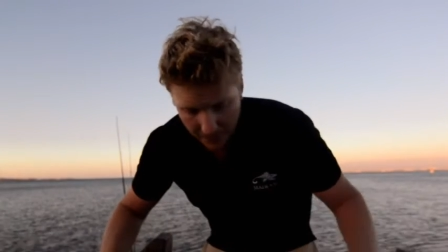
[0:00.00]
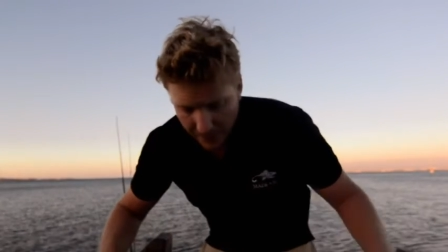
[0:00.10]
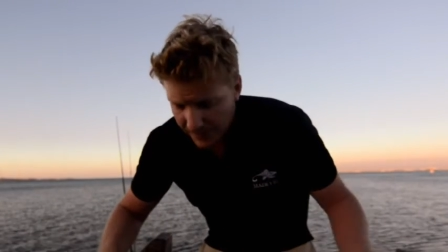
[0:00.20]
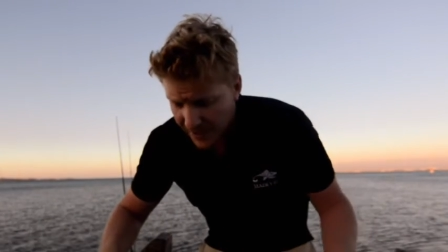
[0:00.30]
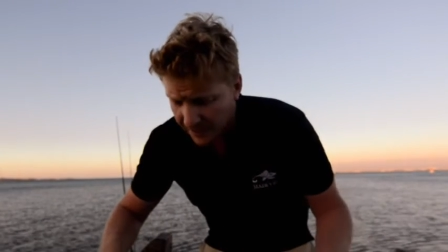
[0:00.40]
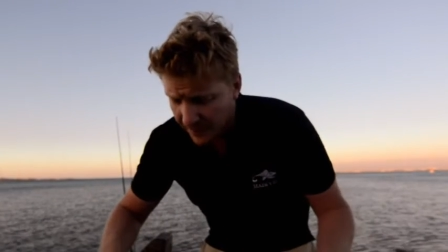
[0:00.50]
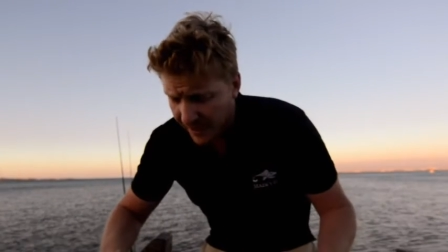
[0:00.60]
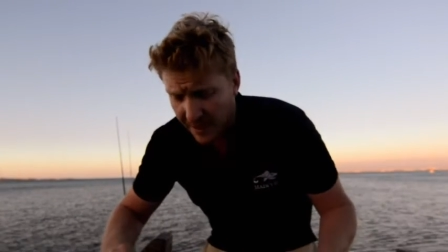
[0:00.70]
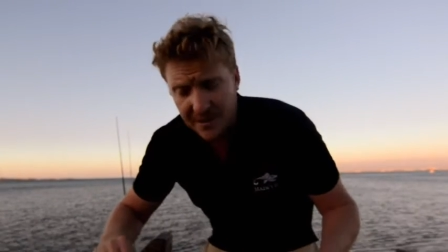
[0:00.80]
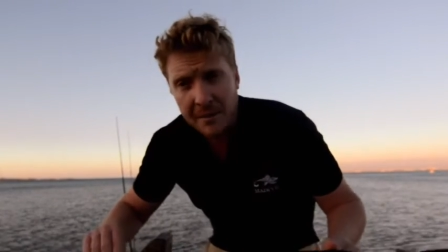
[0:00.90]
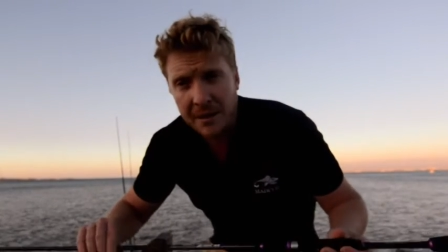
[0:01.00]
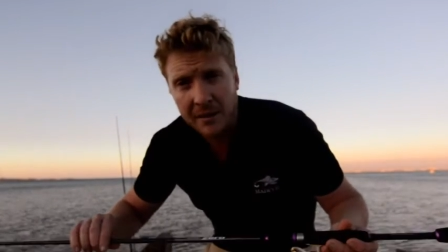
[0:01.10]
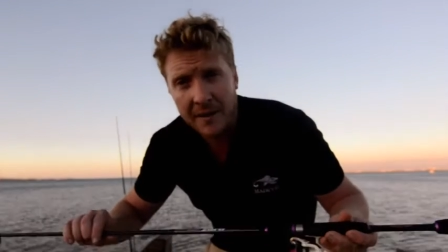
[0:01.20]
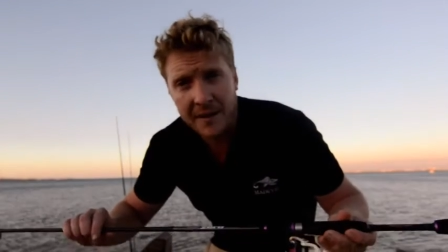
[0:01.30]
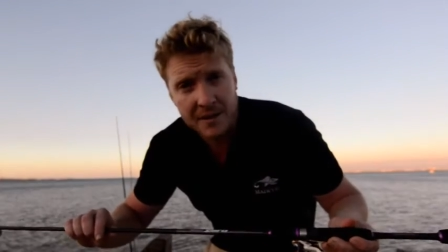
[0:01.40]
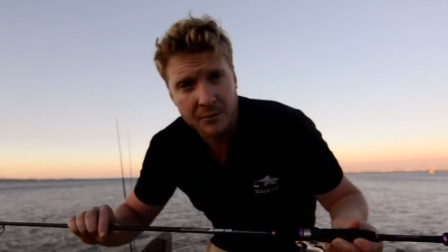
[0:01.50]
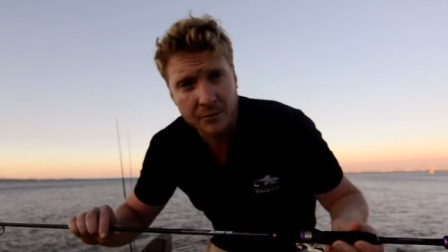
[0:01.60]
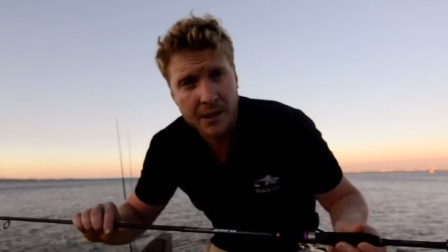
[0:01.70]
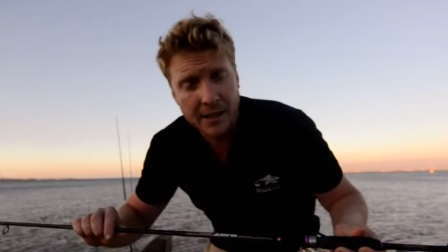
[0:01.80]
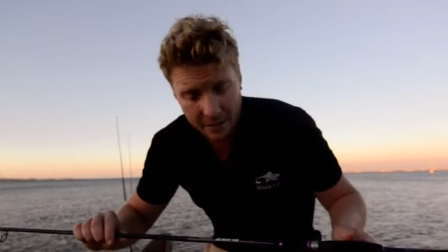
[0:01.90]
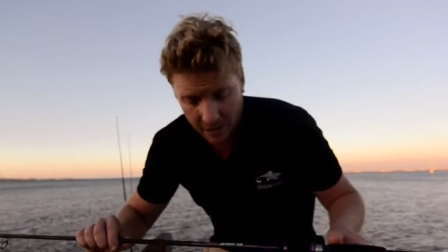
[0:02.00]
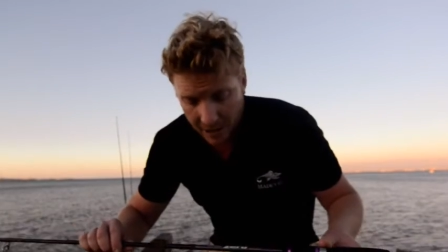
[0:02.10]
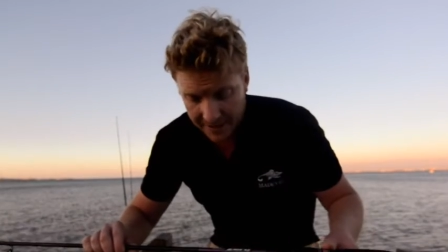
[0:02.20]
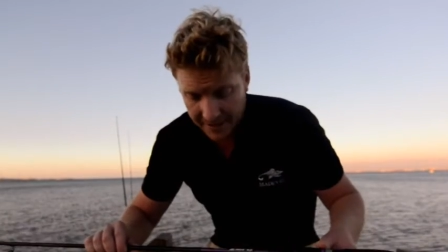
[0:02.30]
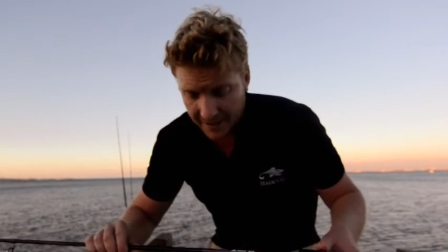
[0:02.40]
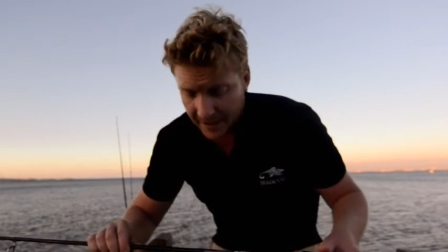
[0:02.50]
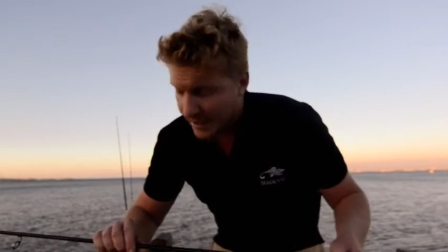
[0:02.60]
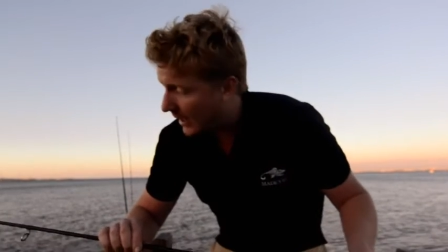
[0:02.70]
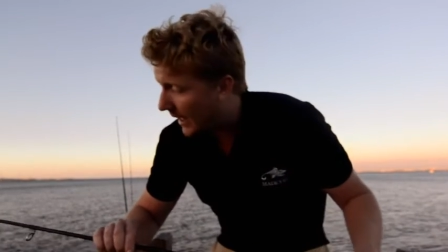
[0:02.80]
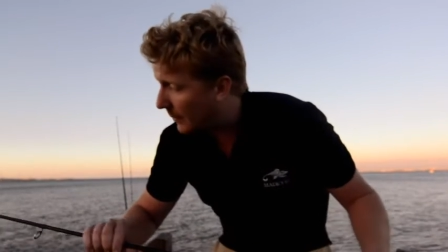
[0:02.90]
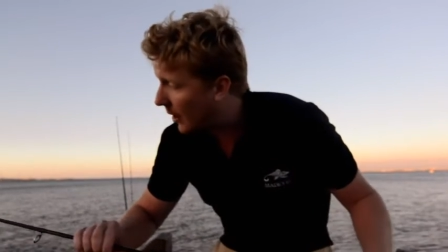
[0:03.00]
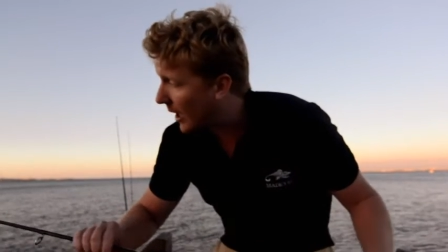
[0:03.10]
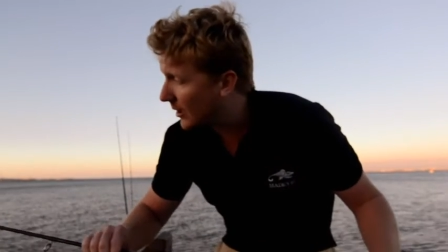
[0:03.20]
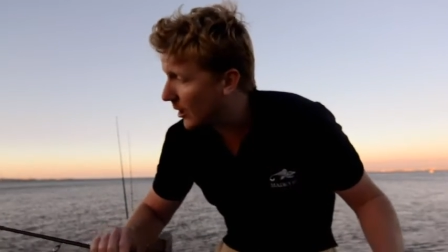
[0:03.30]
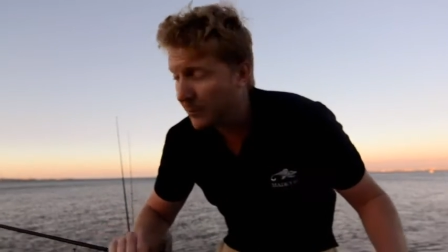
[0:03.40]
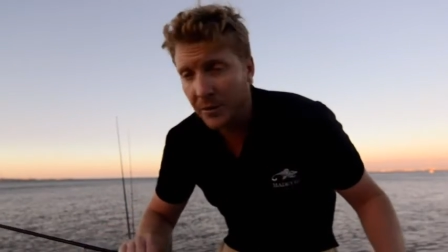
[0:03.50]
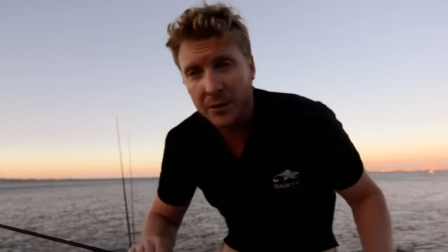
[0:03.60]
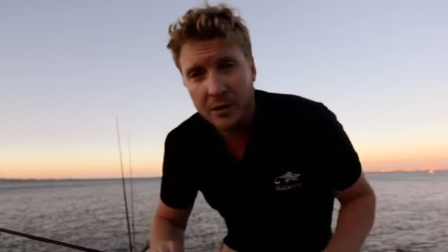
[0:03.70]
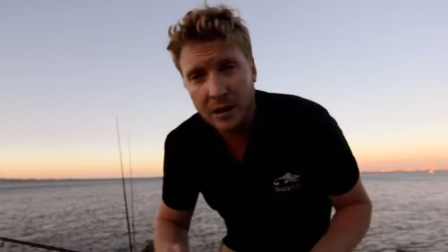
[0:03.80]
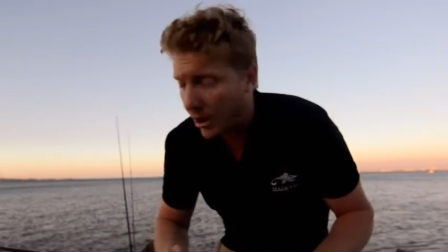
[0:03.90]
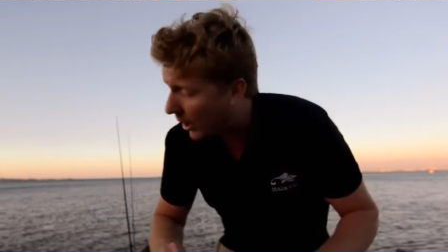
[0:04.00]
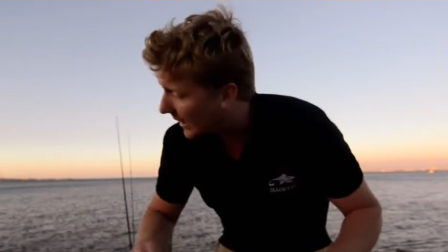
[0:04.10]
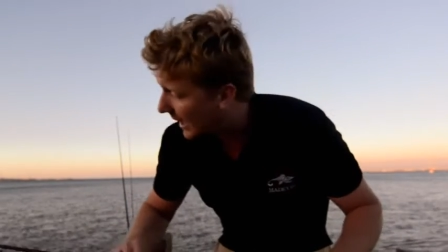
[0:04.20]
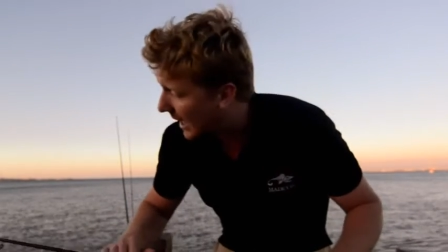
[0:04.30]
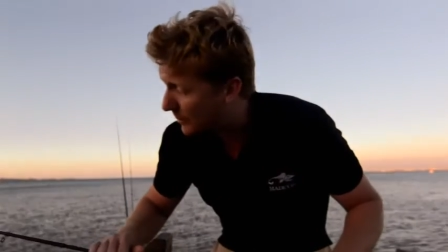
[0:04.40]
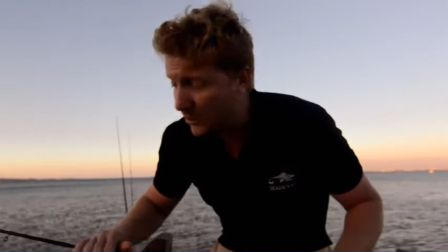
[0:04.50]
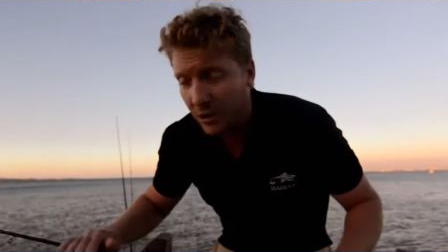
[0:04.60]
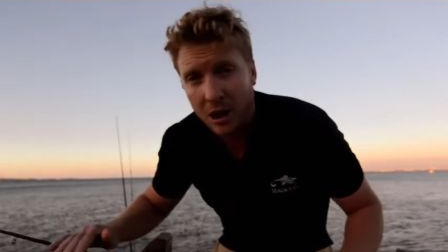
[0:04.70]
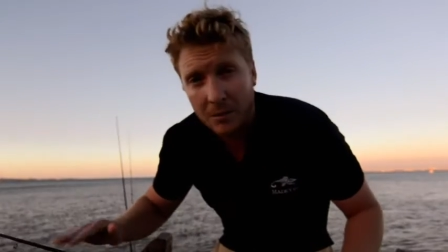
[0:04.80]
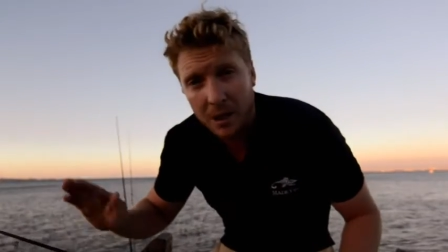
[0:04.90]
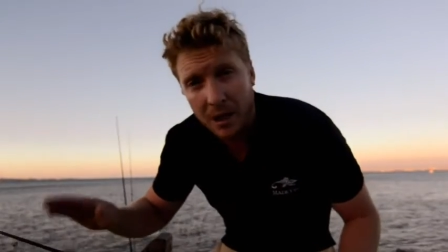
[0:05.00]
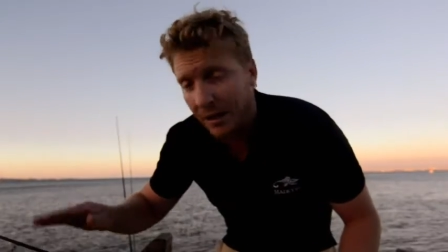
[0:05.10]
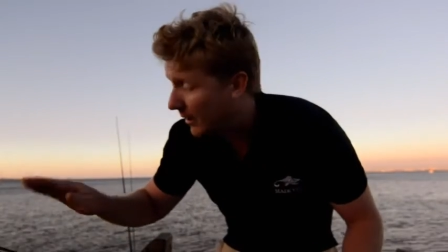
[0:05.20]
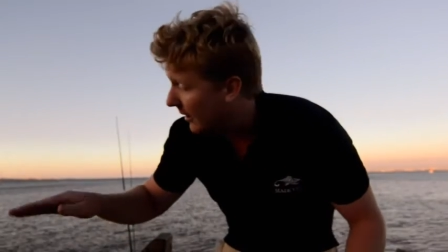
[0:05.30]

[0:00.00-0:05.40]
But you can pick up something like this, a really nice high carbon combo